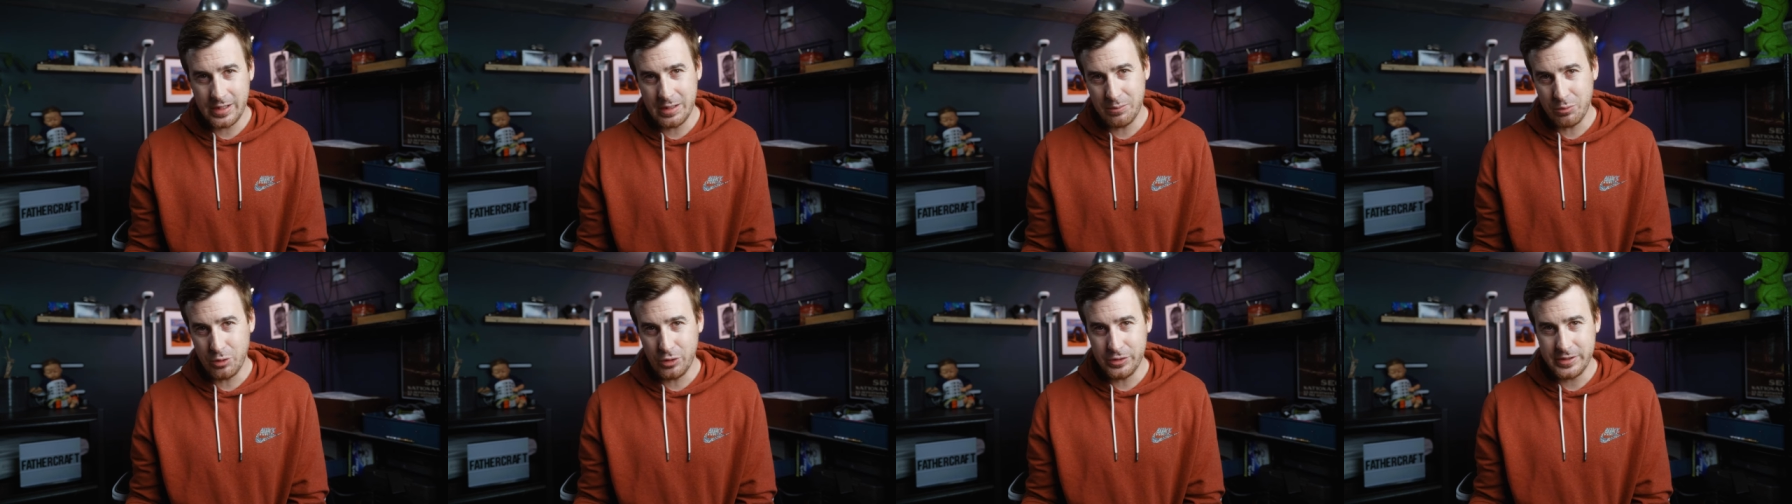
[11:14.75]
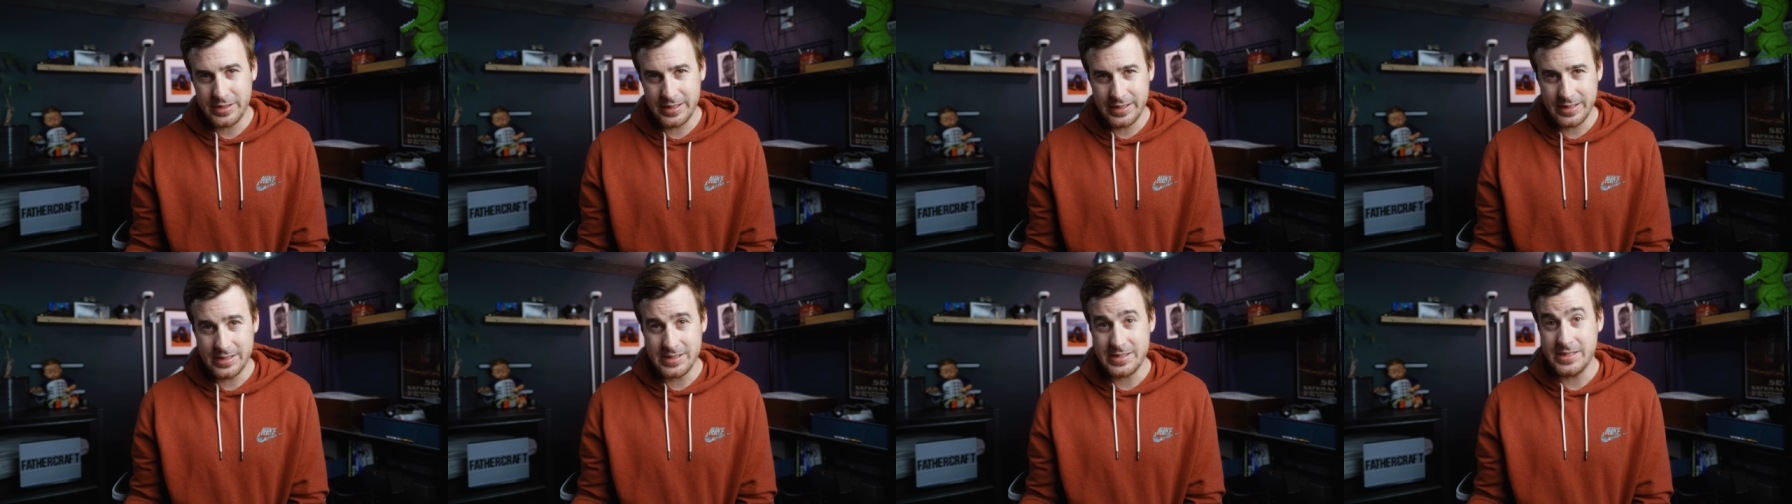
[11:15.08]
liberal
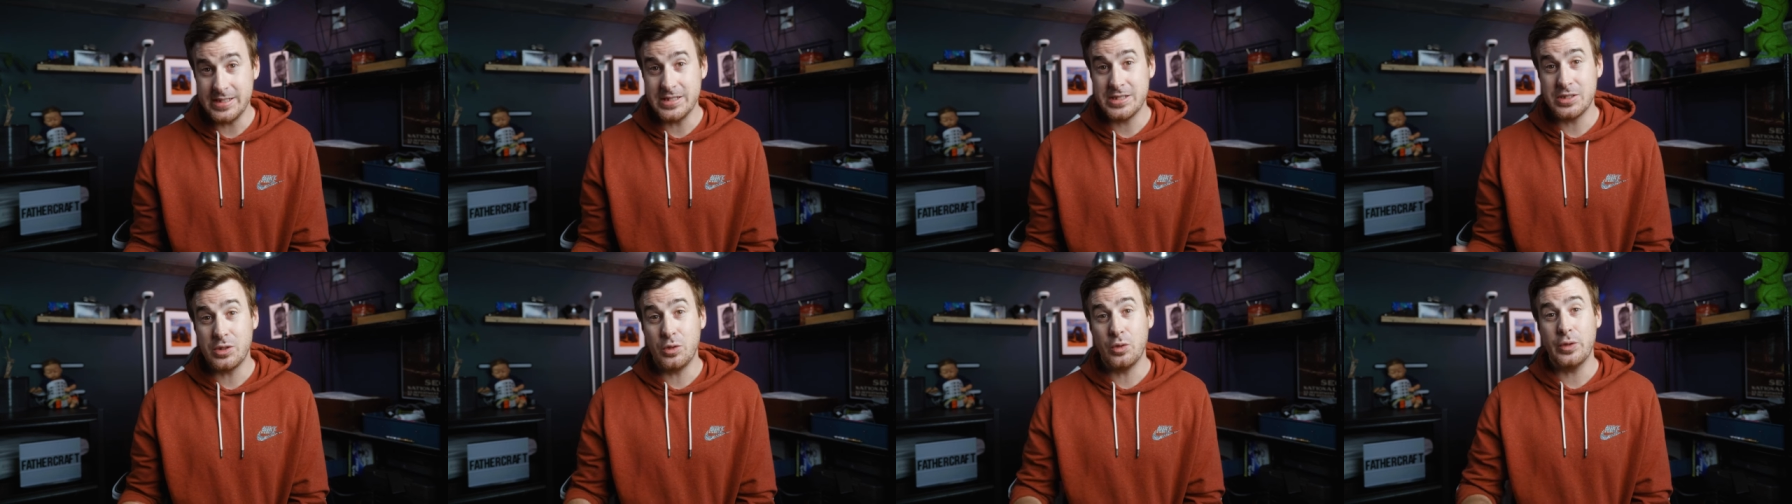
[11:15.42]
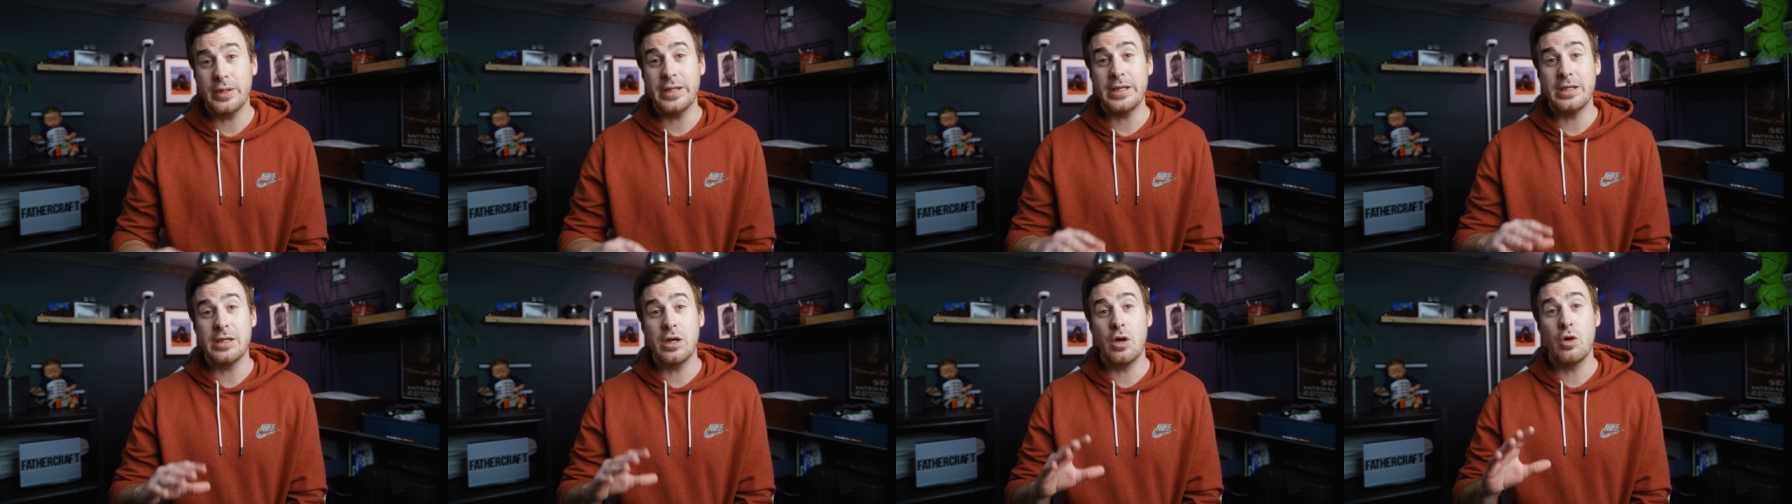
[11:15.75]
tendencies
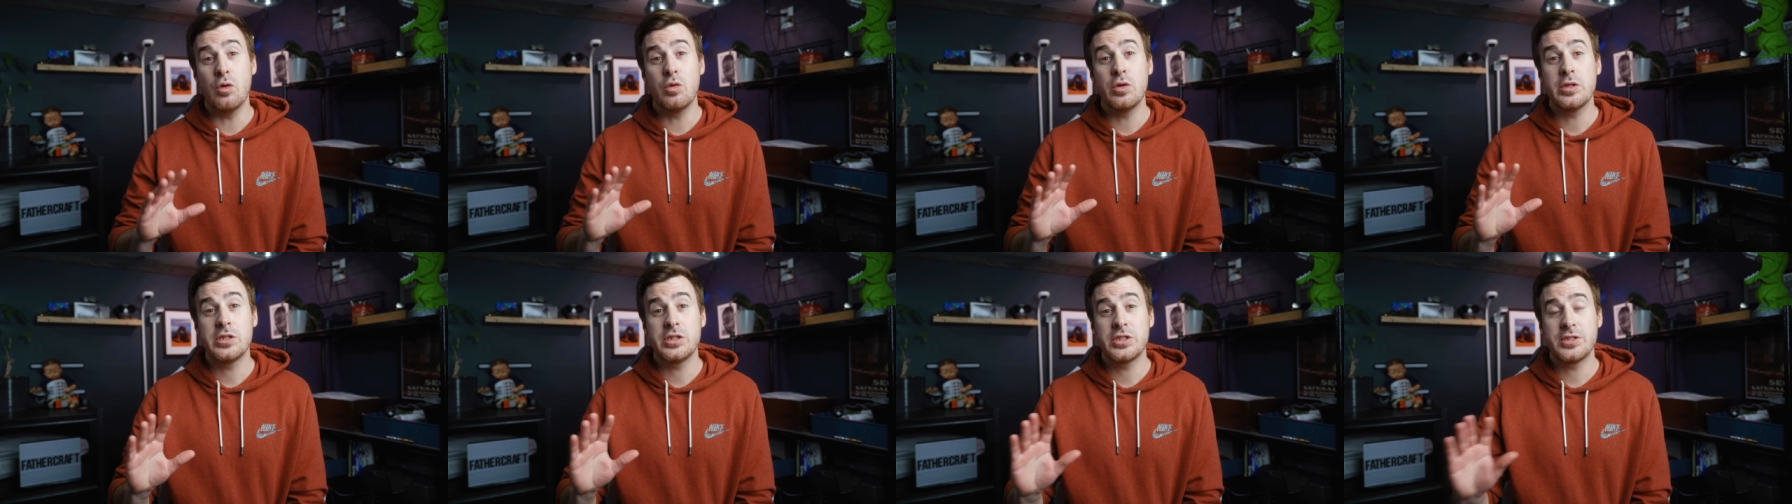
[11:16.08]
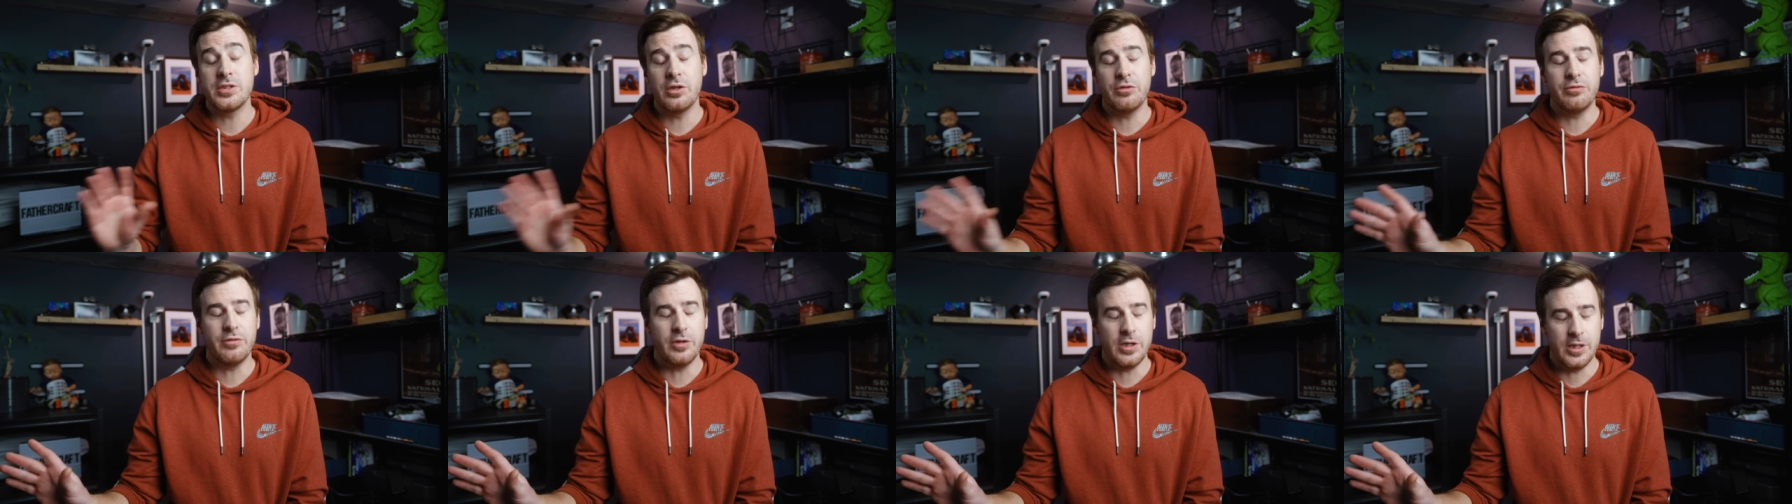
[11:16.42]
only go
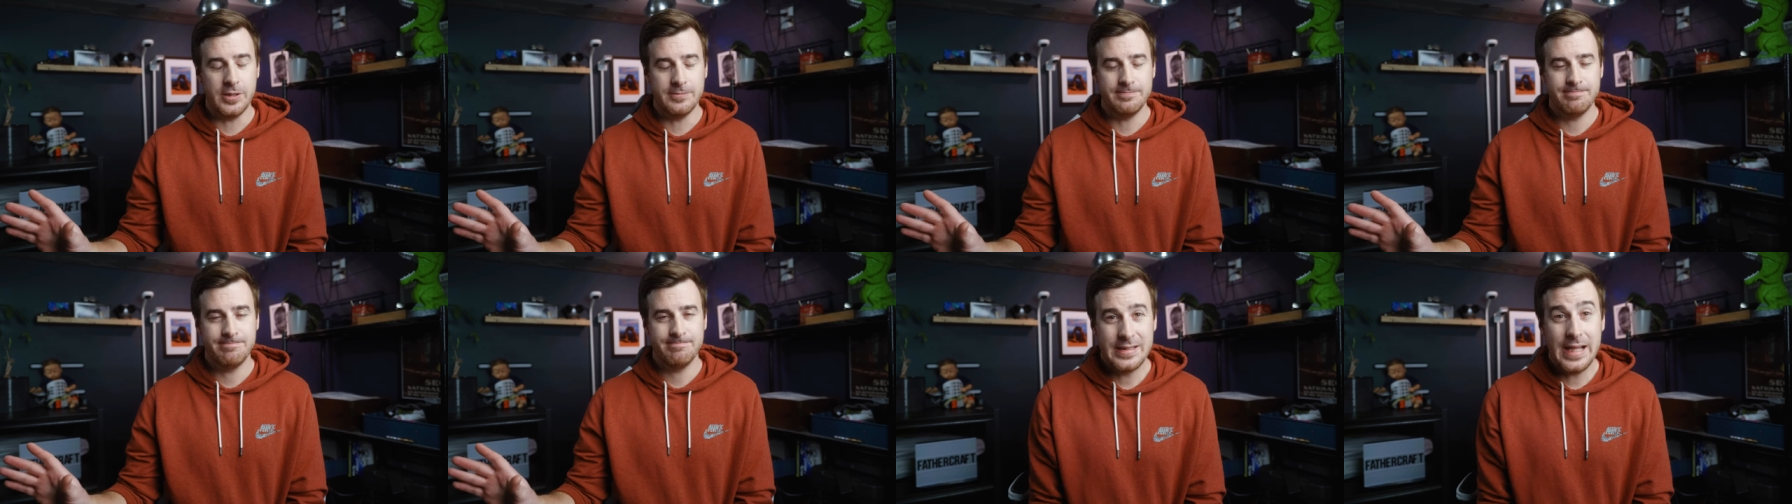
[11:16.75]
so far.